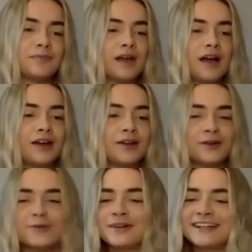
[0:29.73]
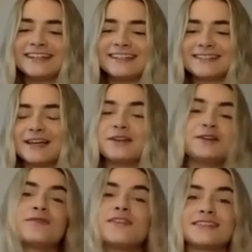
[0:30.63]
I don't know what it is. I don't
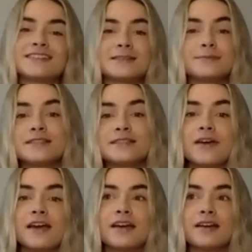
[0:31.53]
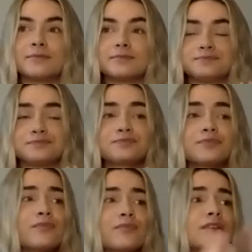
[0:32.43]
know if there's a specific
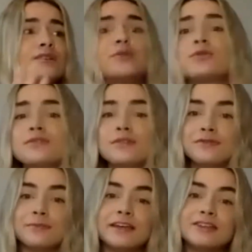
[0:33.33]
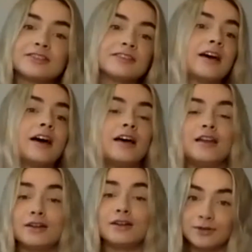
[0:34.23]
source of information that a
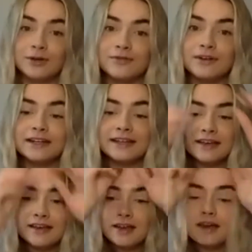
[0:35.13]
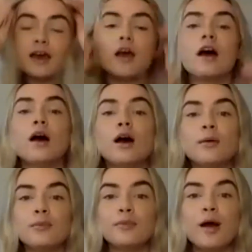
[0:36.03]
lot of you are reading,
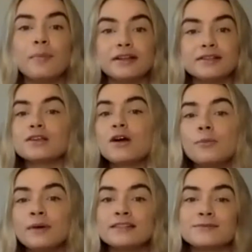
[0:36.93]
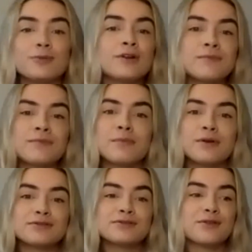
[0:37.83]
but it's one of the
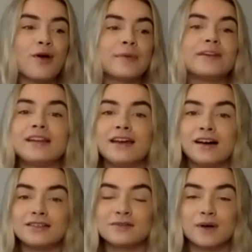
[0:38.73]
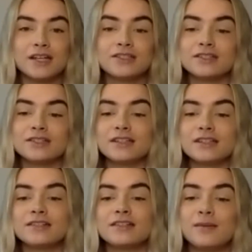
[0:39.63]
most commonly asked questions
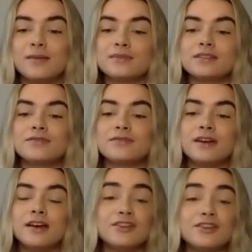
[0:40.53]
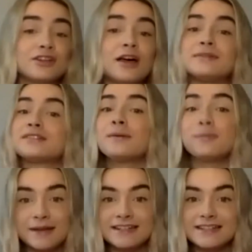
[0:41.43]
in terms of should I be
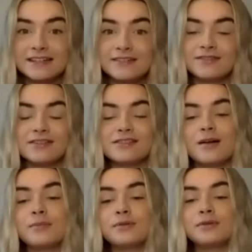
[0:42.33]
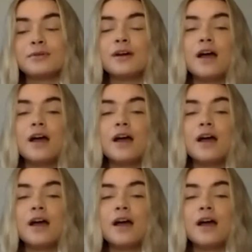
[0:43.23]
supplementing, for example.